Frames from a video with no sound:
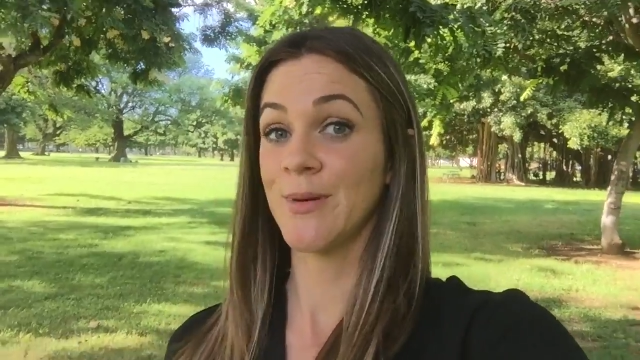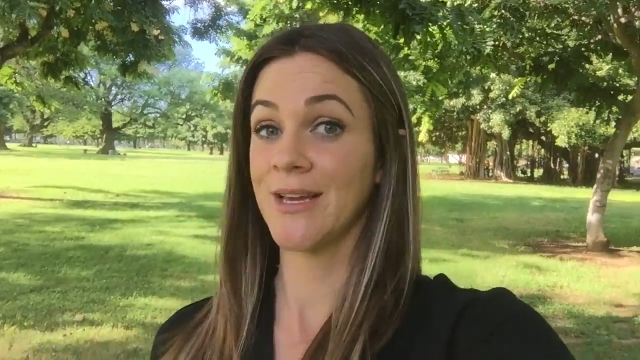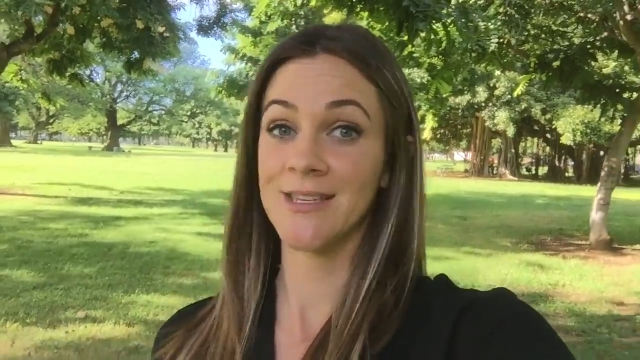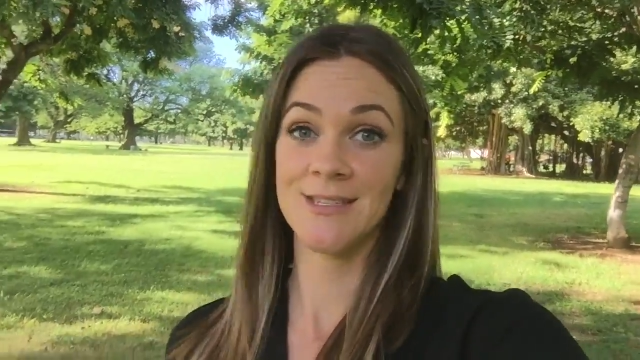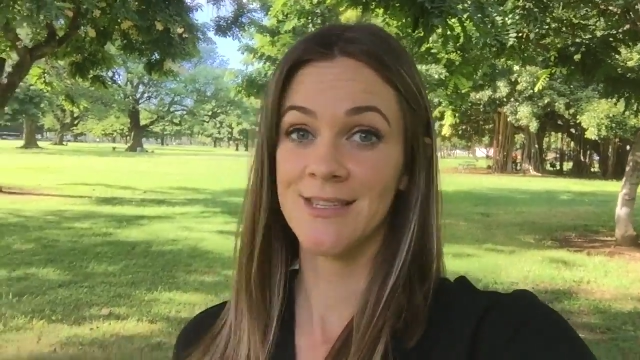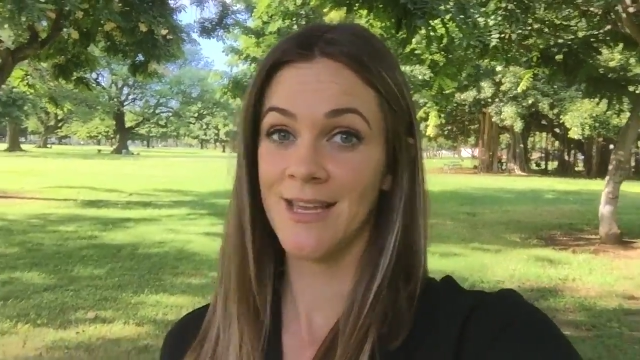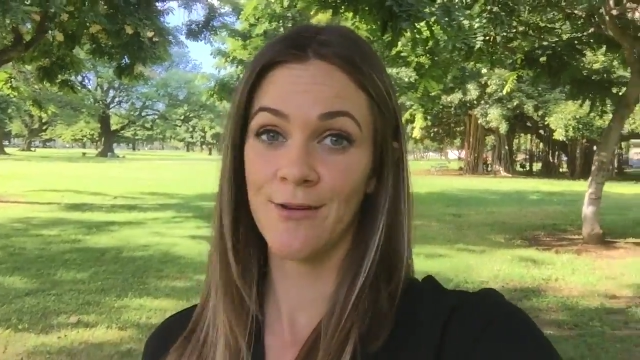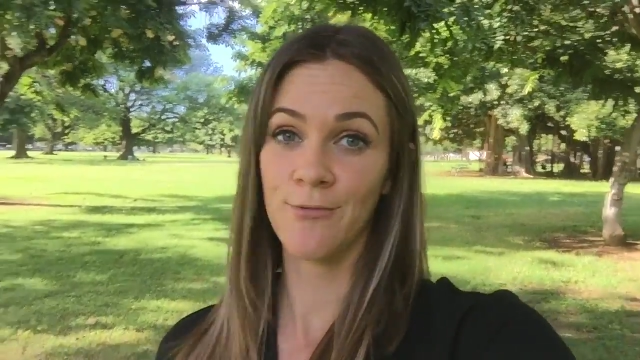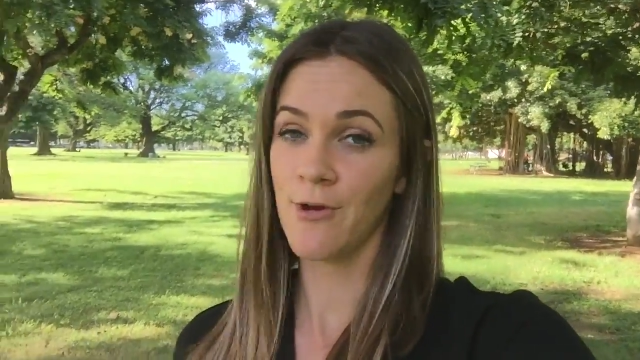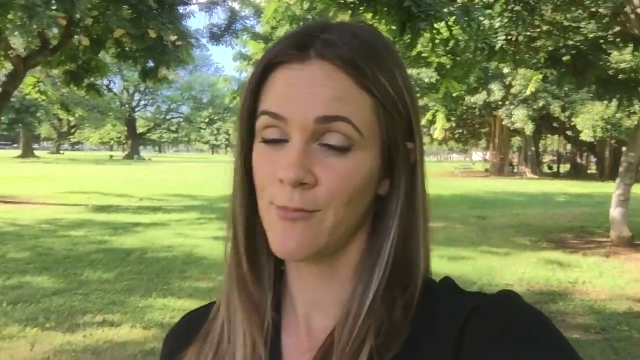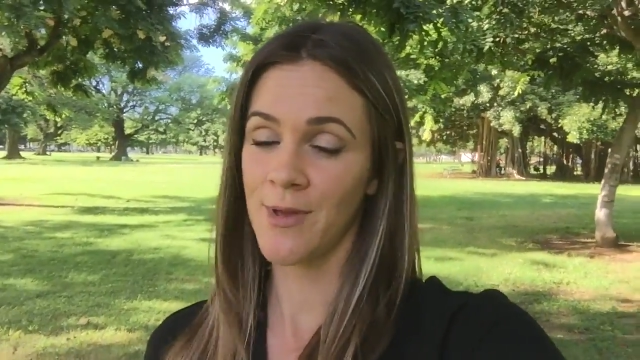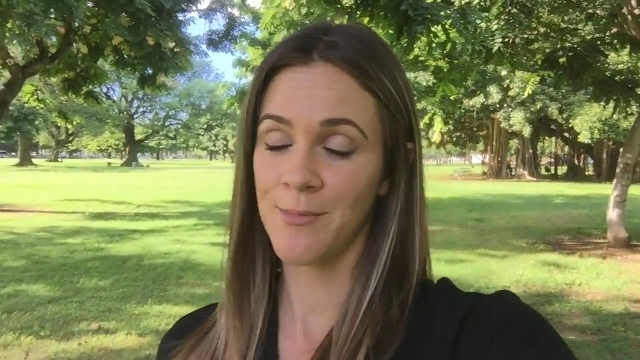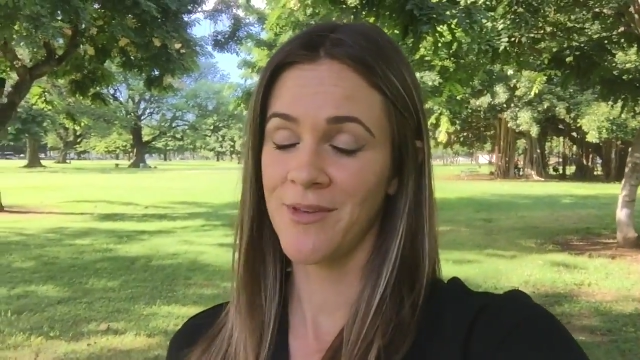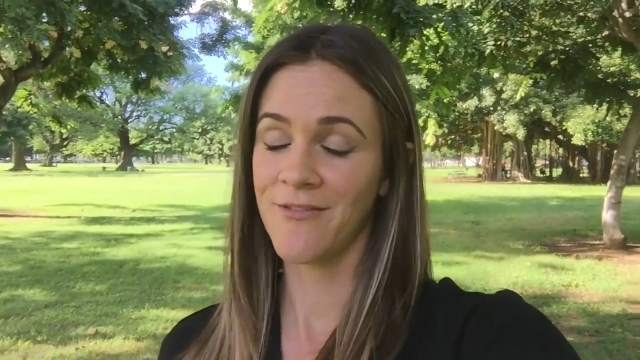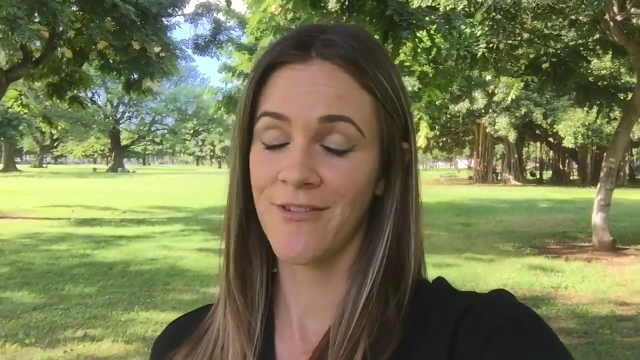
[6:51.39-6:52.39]
because it won't
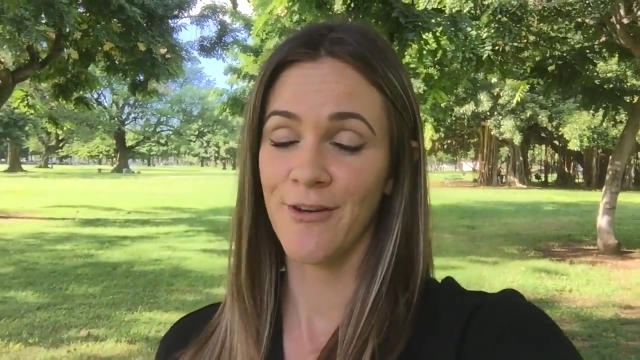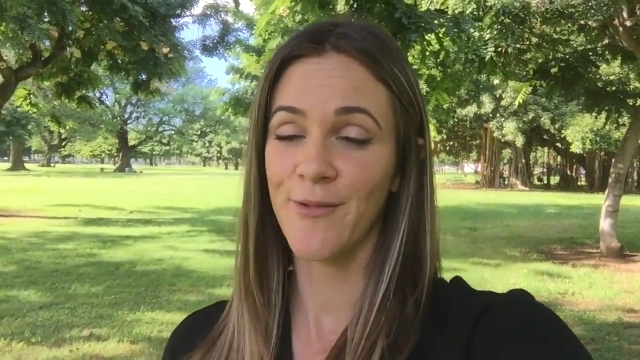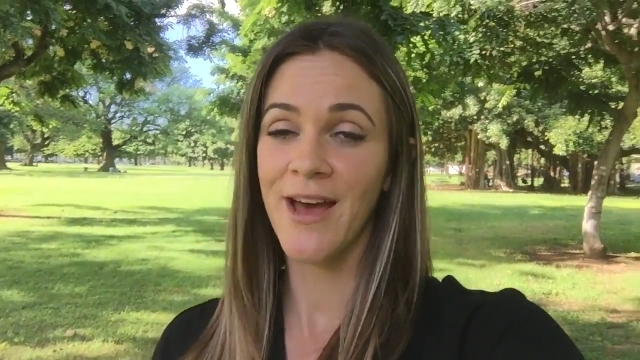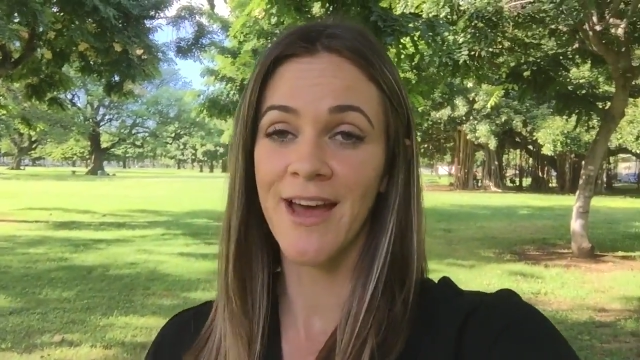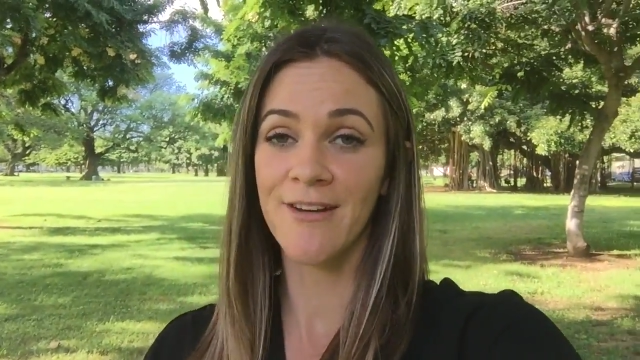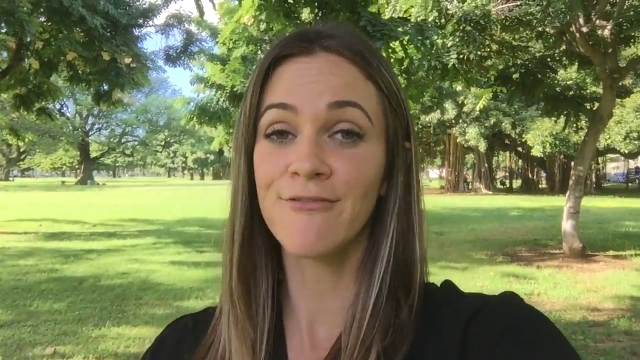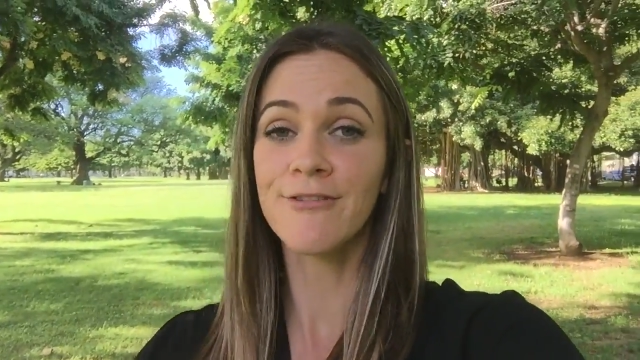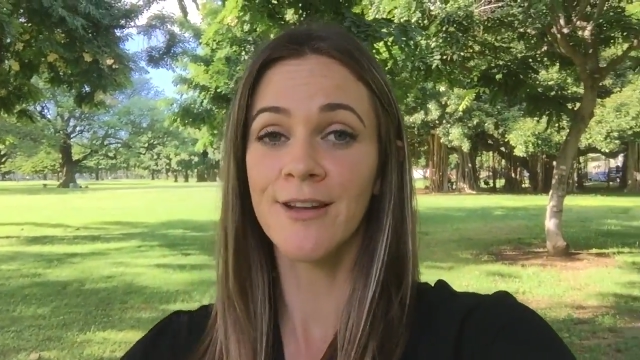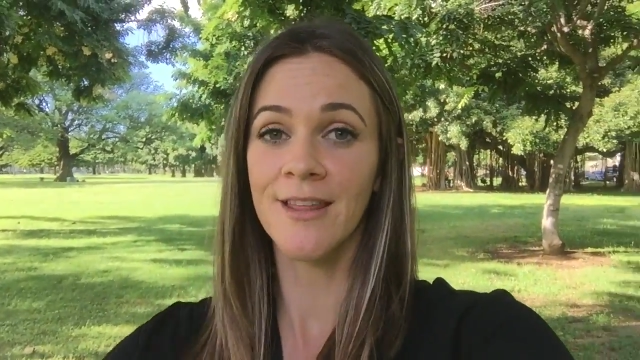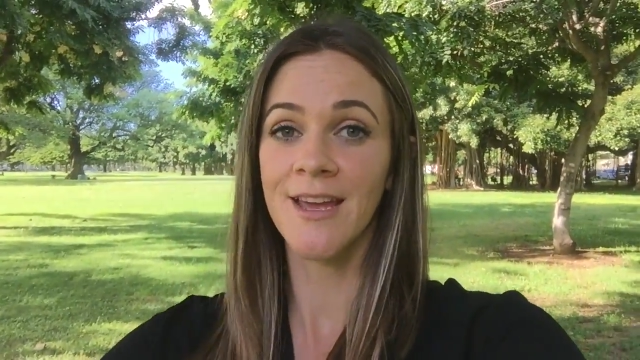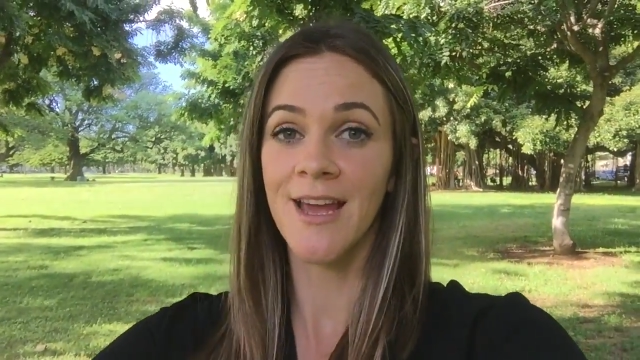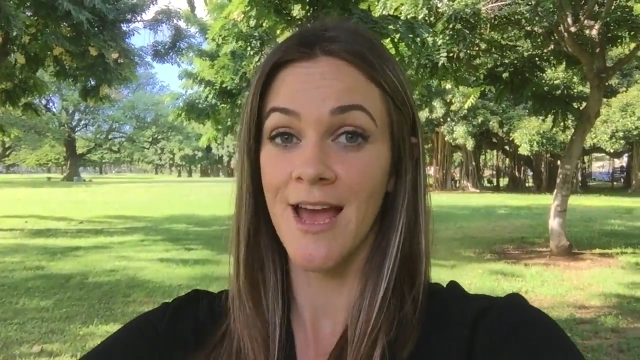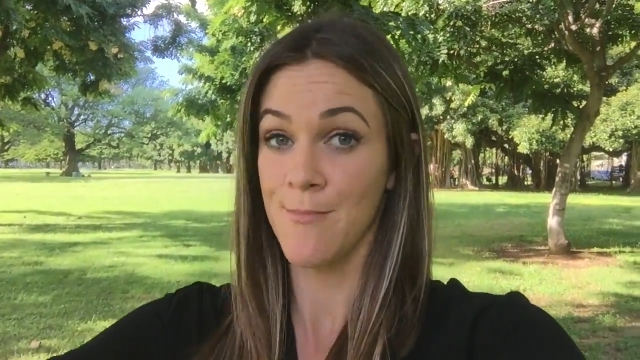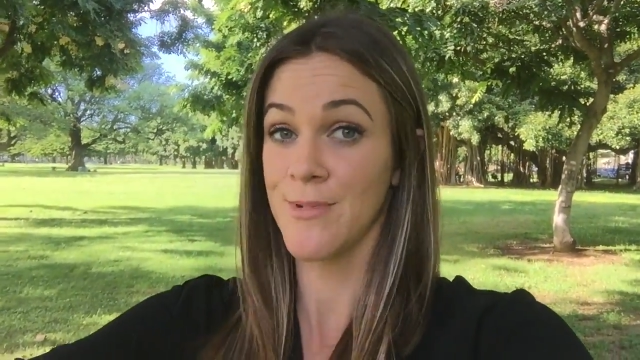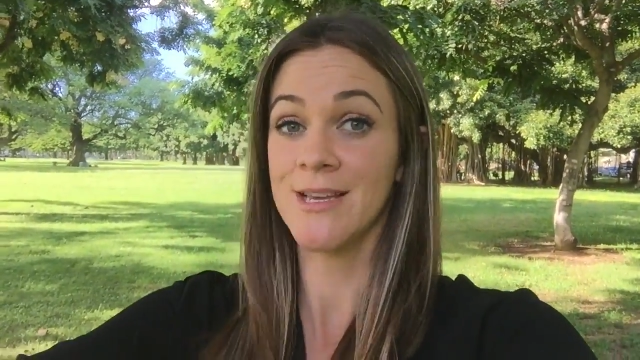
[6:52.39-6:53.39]
make me feel bad.
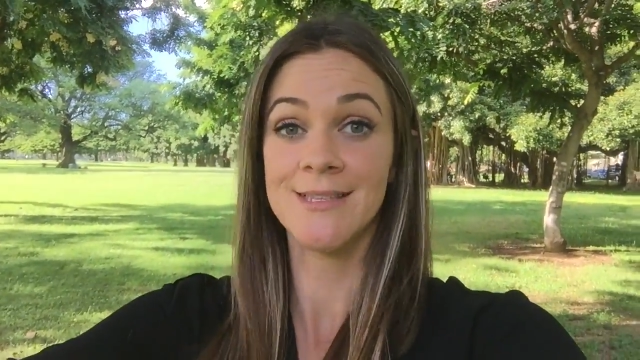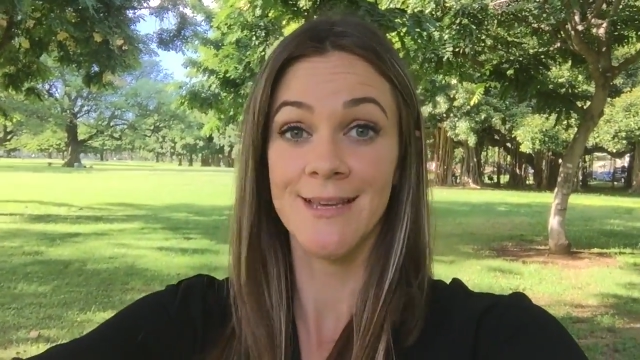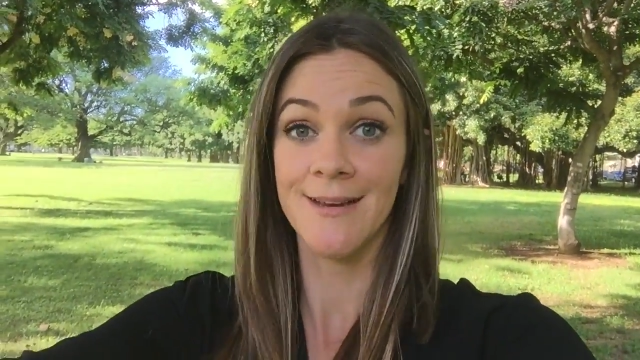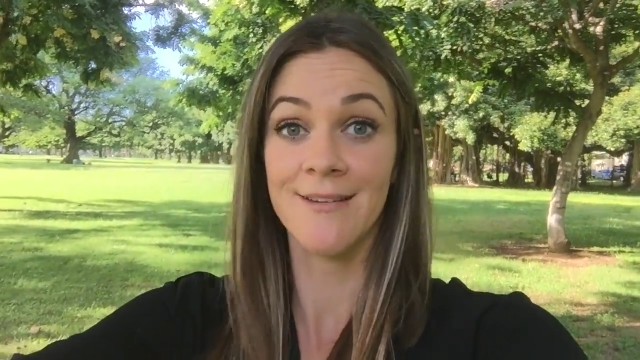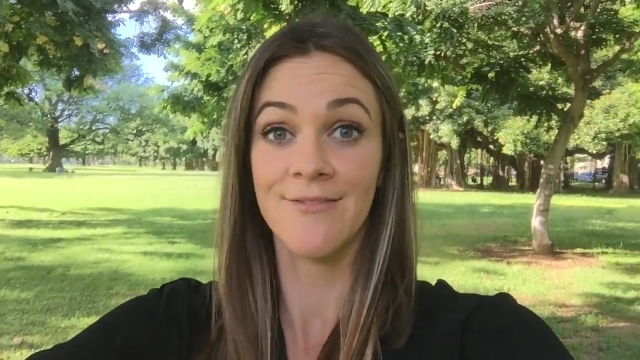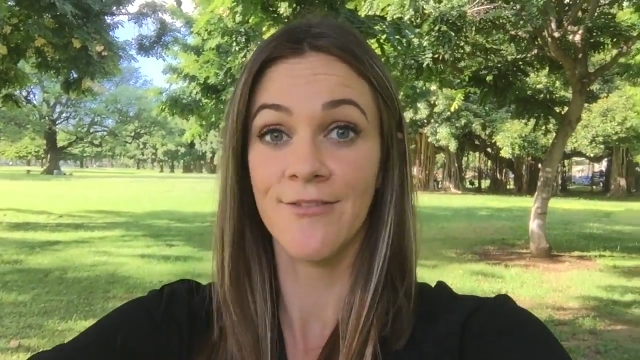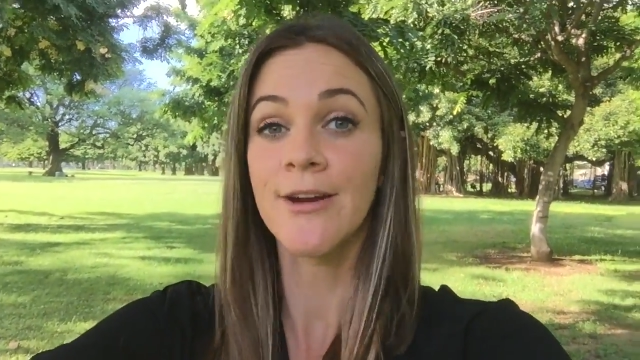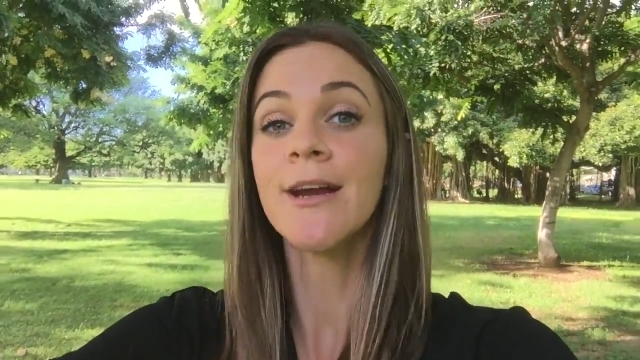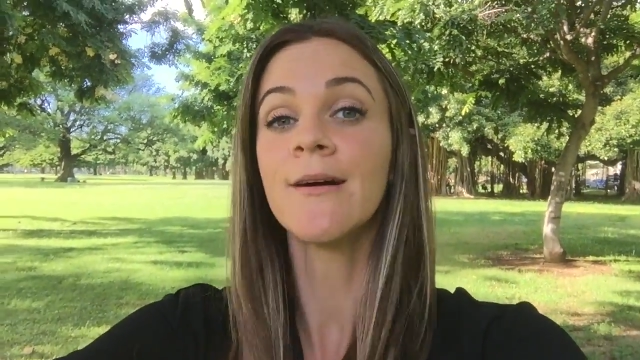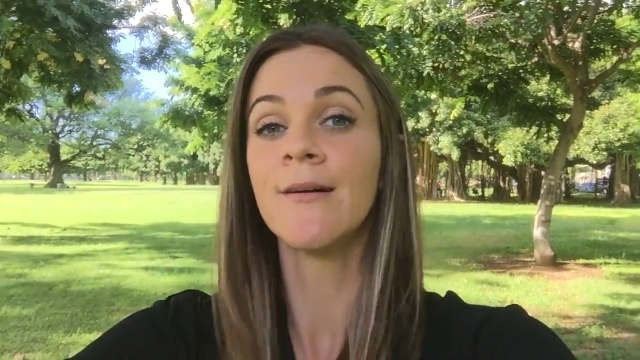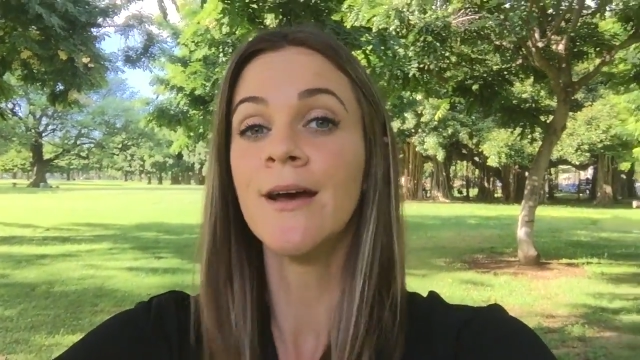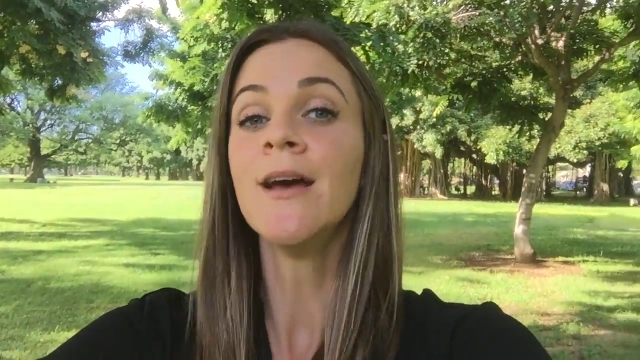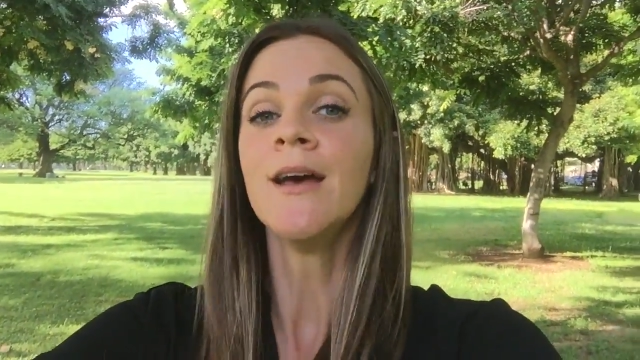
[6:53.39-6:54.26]
Really, I'm excited for you.